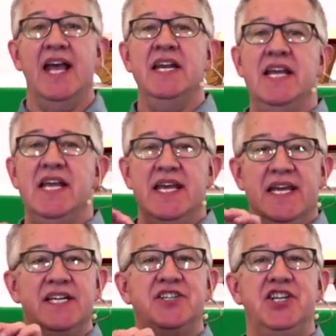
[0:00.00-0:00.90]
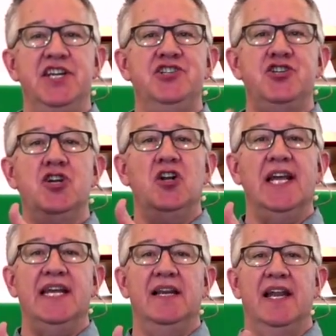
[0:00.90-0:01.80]
And he
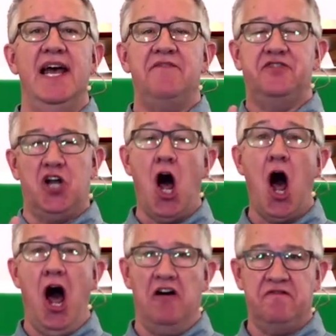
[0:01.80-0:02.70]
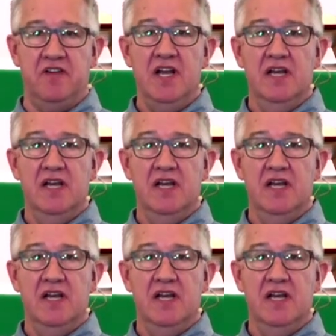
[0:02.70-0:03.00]
intentionally left off